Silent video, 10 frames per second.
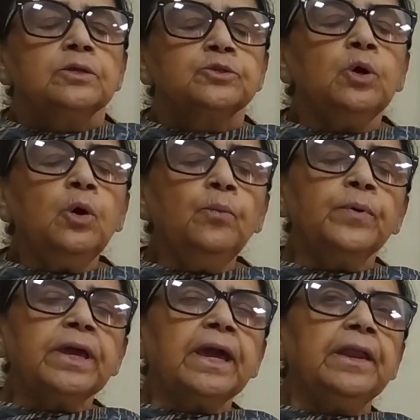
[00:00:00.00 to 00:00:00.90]
So
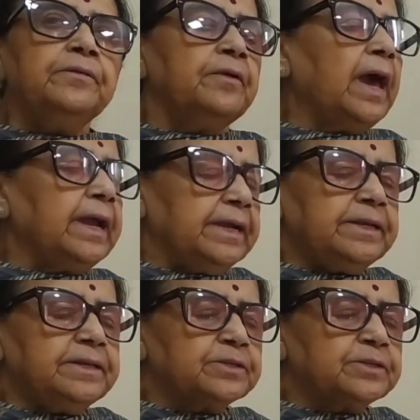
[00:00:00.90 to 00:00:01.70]
we can write